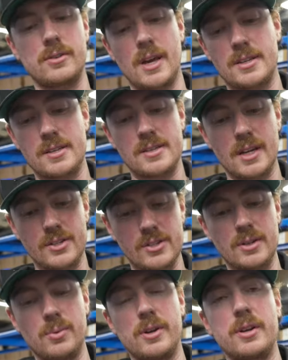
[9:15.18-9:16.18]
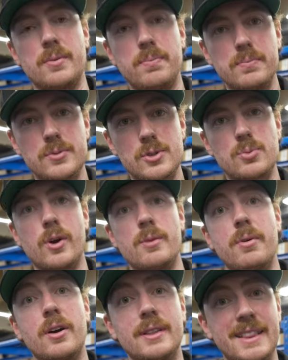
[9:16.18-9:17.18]
that's essentially what a sway
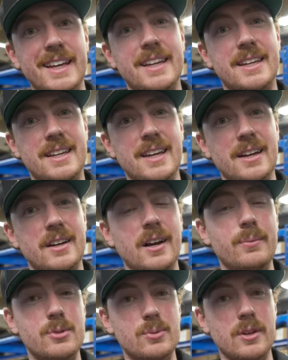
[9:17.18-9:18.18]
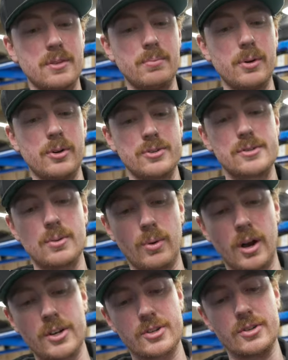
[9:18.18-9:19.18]
bar link kit comes with: bolts,
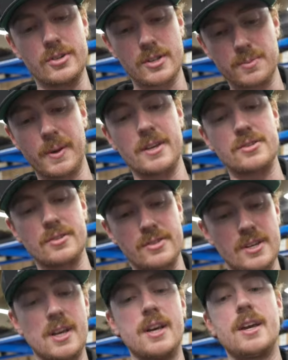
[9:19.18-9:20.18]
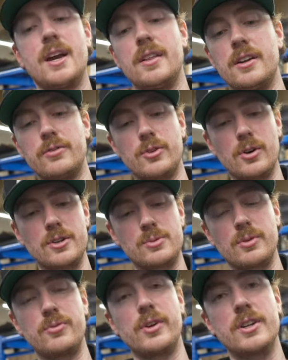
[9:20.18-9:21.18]
washers, spacers, and then of course
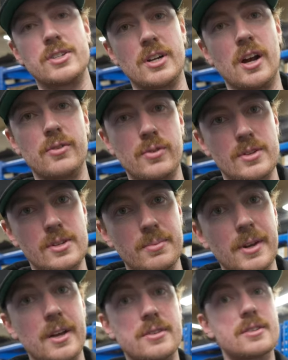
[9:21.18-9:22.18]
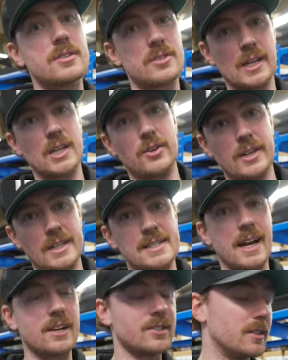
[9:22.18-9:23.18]
we finish it off with some nuts so that you can
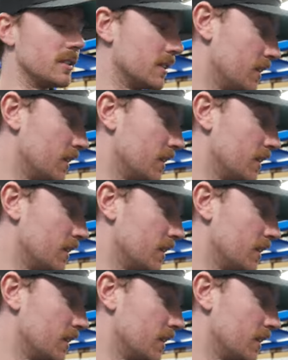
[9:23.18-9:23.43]
attach it.